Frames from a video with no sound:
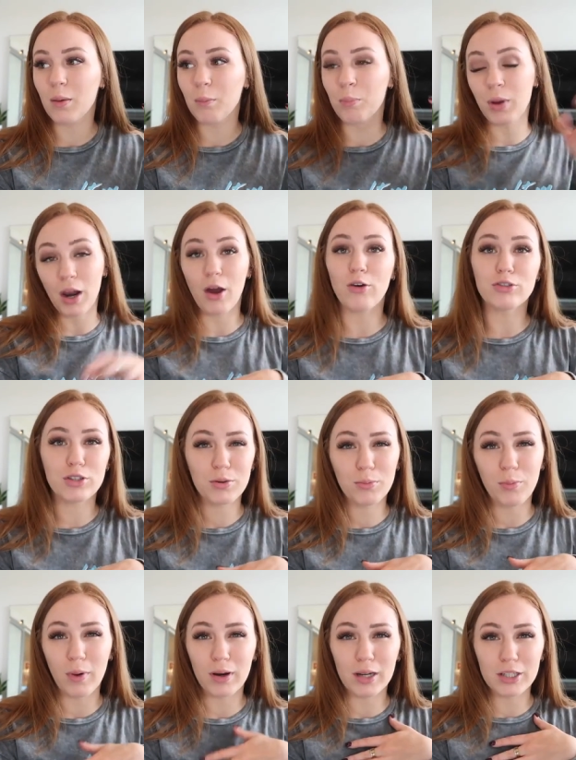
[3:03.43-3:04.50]
But I also
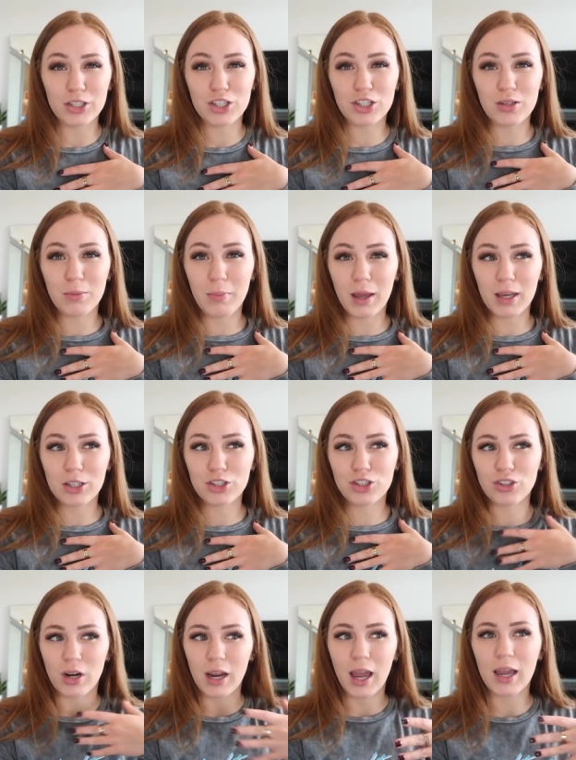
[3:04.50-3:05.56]
wanted to make
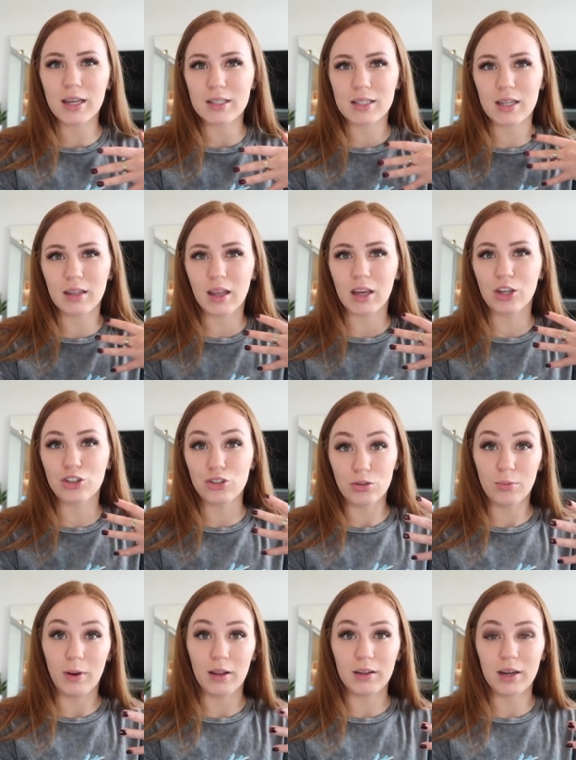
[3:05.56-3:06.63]
straight A's and, like, do
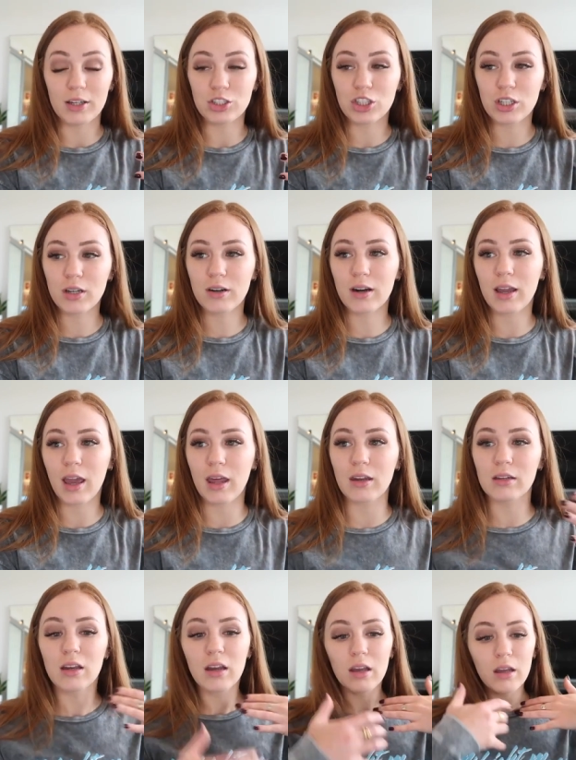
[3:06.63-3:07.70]
well in engineering,
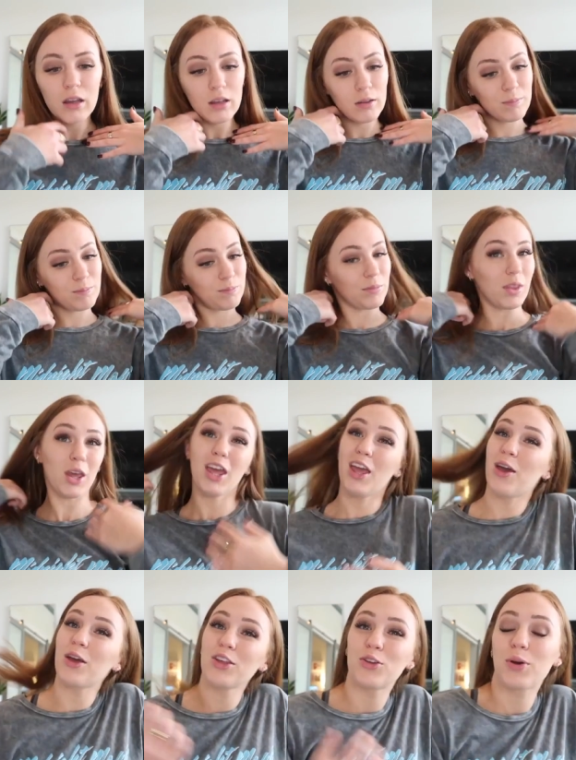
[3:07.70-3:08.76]
and
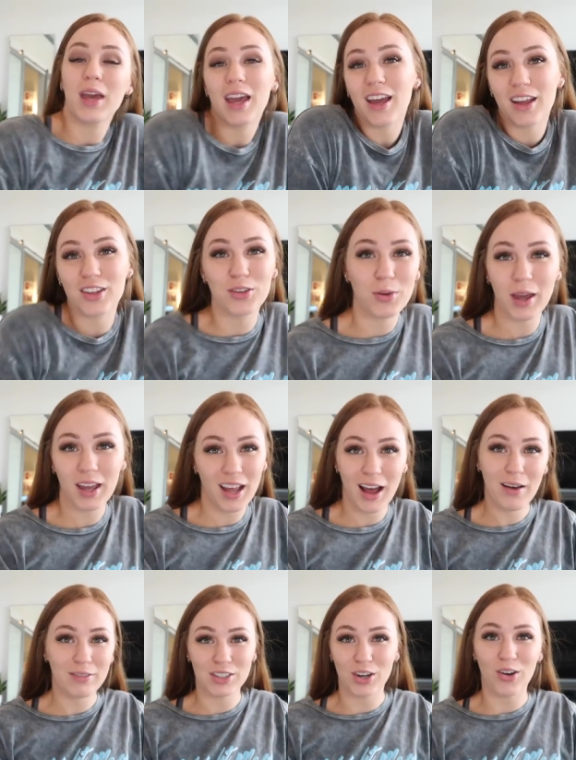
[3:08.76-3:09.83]
you can't
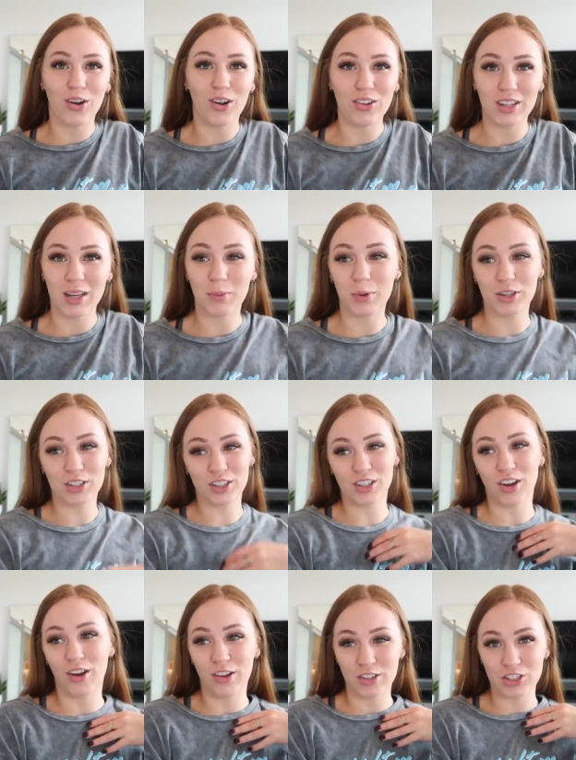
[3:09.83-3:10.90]
have it all, like, when you're in
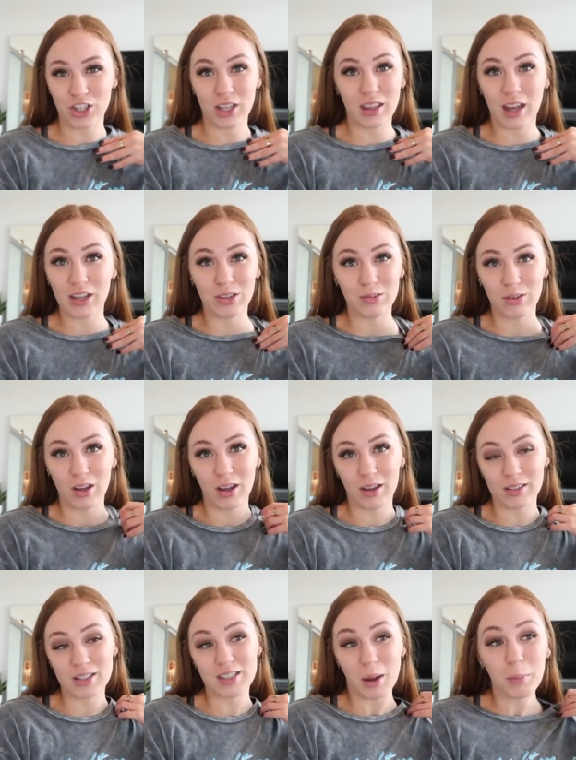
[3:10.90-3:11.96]
college like
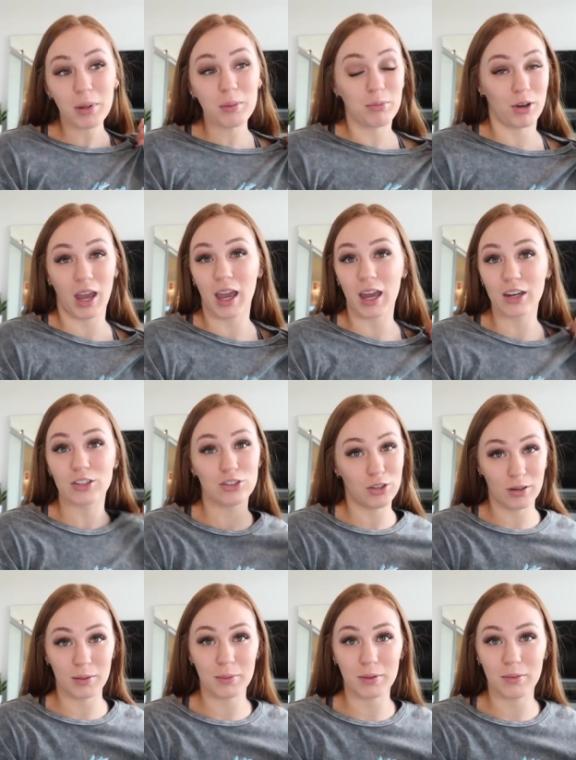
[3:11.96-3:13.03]
that. Some people can,
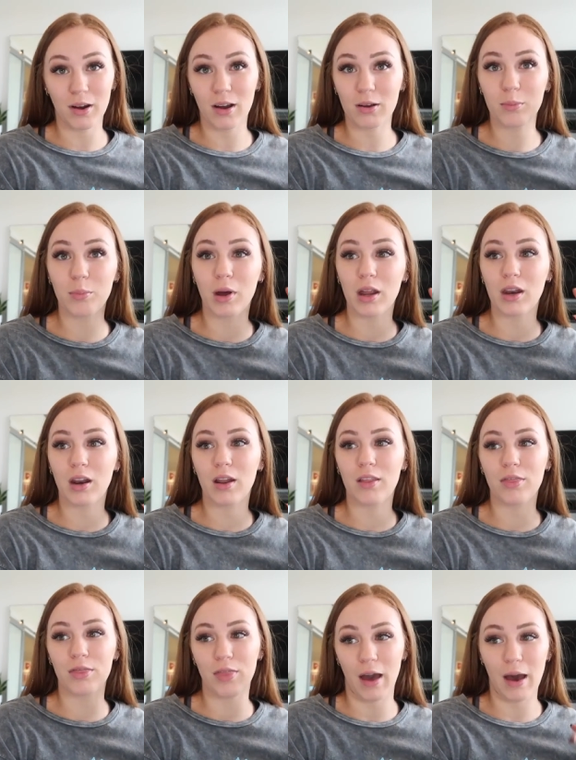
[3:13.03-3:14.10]
don't get me wrong, but
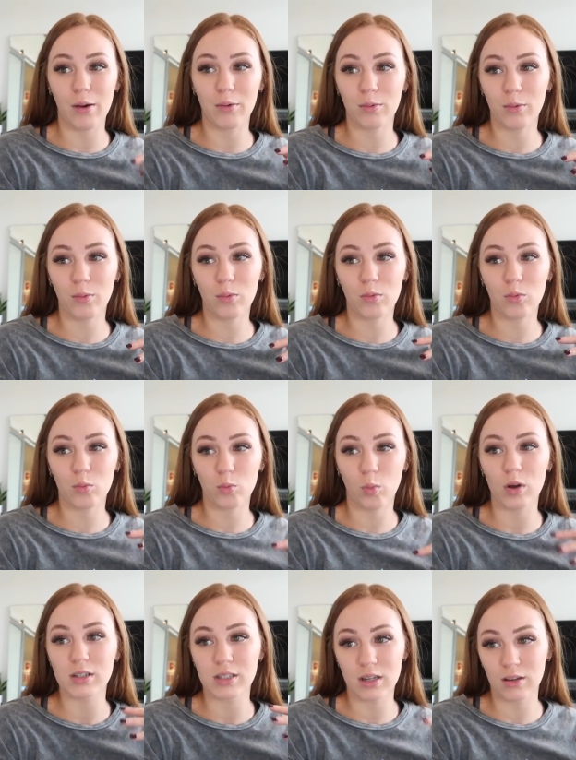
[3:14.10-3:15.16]
that
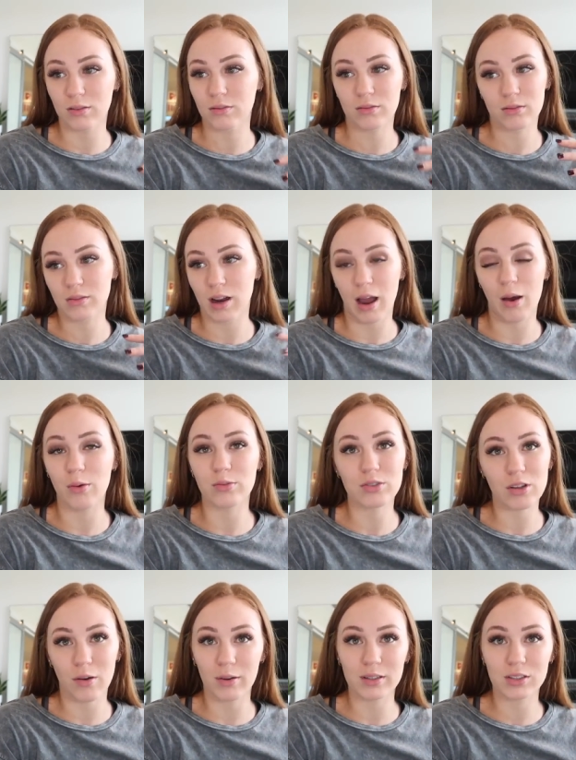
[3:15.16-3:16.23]
wasn't how it was
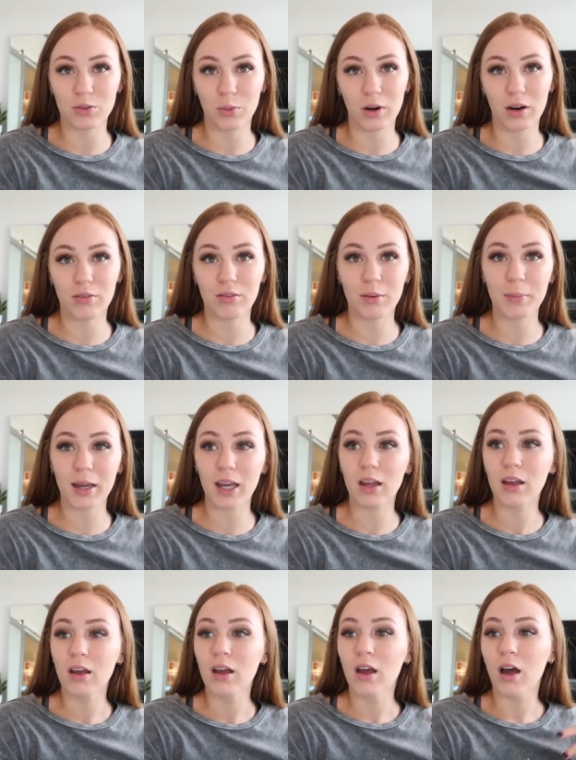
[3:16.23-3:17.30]
going to work for me.